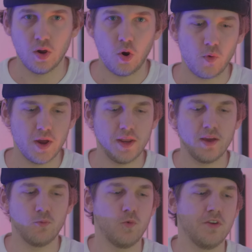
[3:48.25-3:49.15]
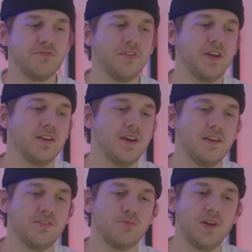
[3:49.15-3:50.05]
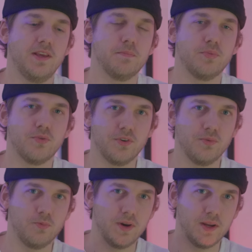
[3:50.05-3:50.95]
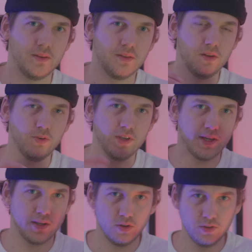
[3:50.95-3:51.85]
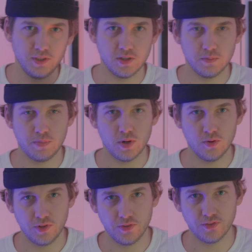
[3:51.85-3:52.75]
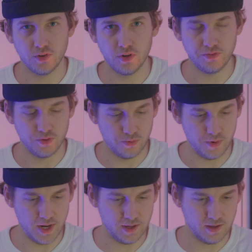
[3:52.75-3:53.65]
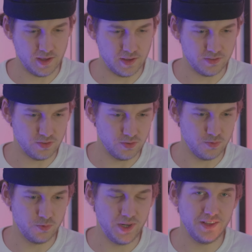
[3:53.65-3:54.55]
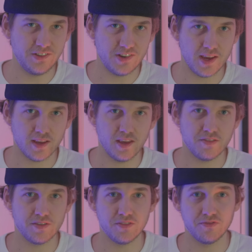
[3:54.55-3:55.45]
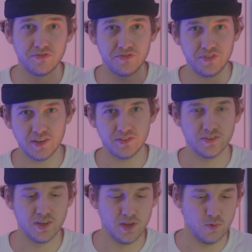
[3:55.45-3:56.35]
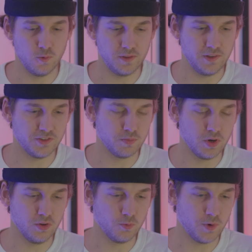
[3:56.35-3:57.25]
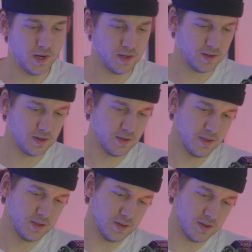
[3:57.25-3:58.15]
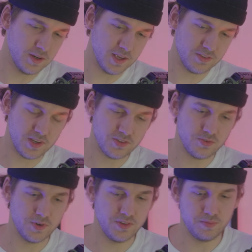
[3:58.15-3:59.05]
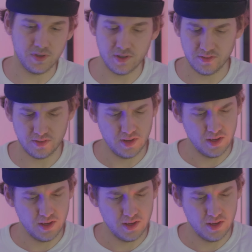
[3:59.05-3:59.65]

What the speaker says: Alright, and one thing that is really important when looking at all the components of your rig is to really check if it fits with the Smallrig accessories, because